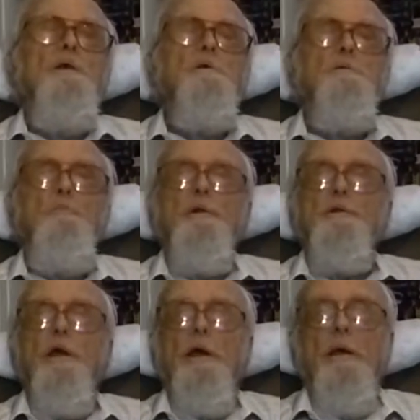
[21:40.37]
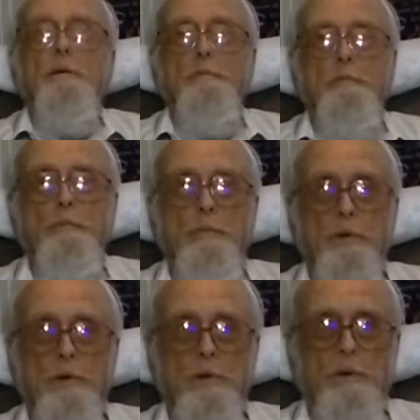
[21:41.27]
policeman came
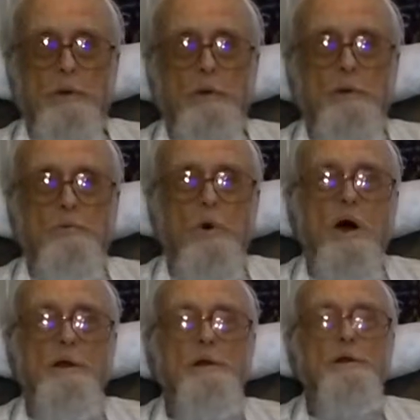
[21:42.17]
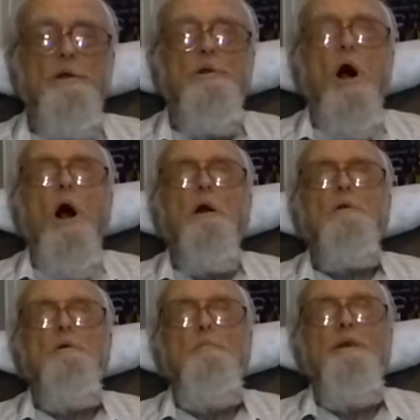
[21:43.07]
and wanted to talk
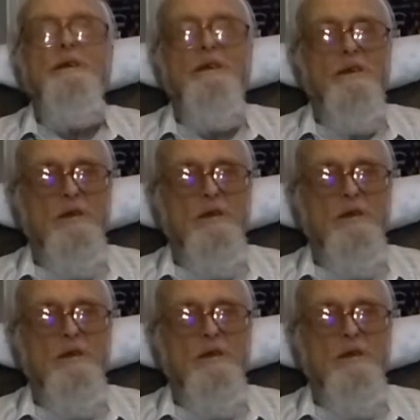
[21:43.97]
to me.